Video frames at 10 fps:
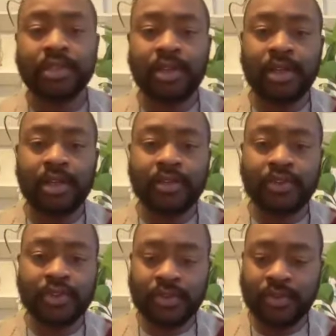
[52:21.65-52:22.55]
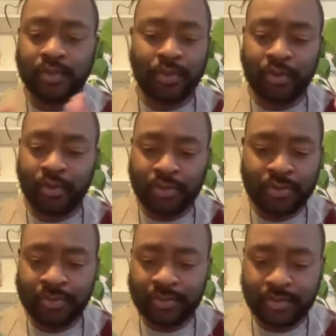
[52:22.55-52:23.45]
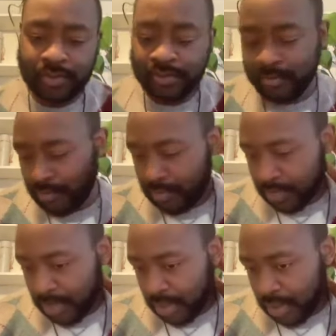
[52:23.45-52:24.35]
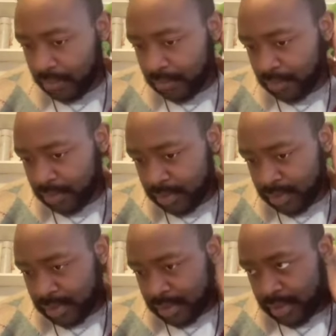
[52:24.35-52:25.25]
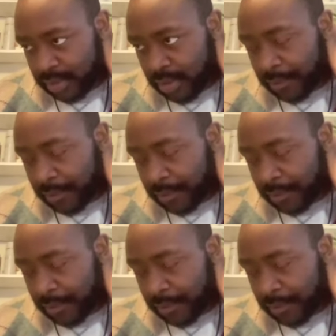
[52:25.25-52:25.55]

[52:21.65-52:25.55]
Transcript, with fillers: It's just, you know, going through the